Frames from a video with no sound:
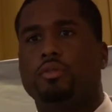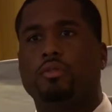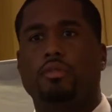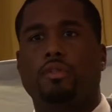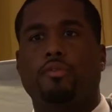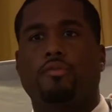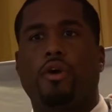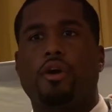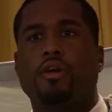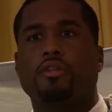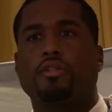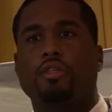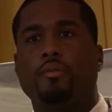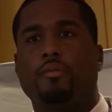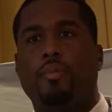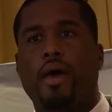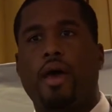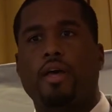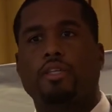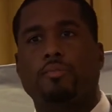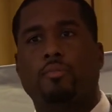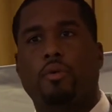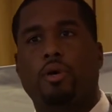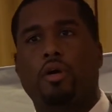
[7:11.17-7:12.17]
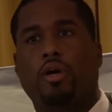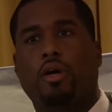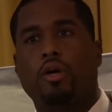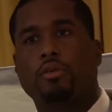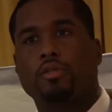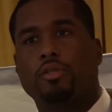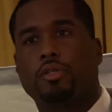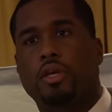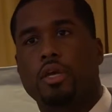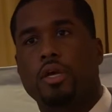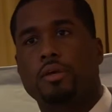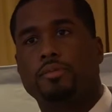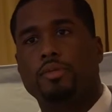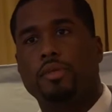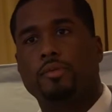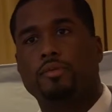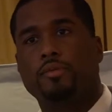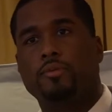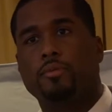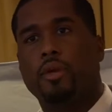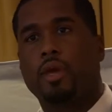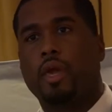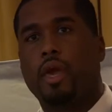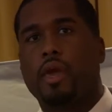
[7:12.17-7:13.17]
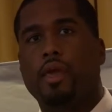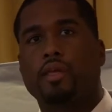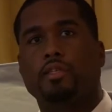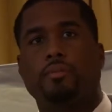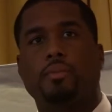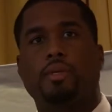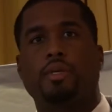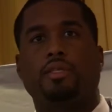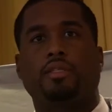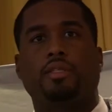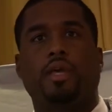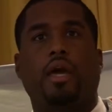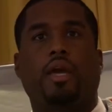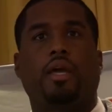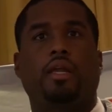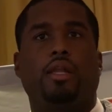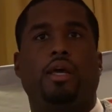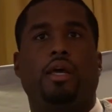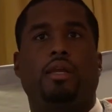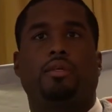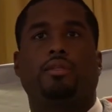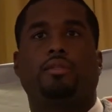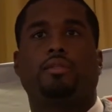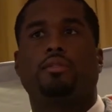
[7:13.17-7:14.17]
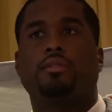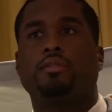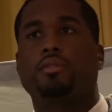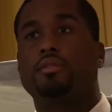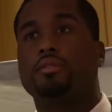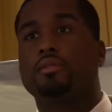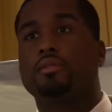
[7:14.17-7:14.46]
the varsity basketball coach comes up to me, hands me a stack of letters.